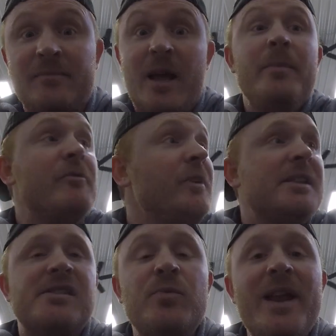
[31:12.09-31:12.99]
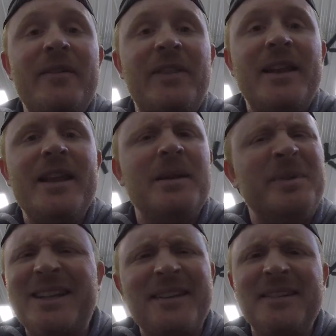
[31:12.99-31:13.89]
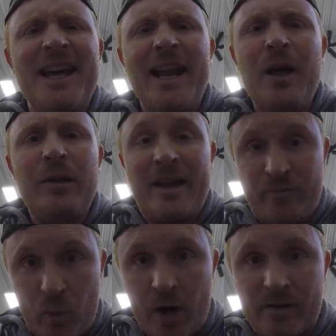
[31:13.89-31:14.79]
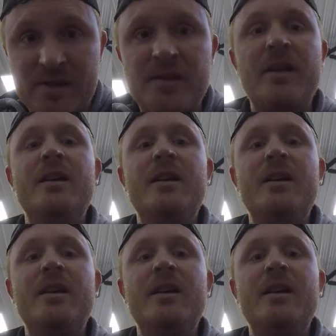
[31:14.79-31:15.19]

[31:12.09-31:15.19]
That'd be really sweet if they did, but that's not how life works.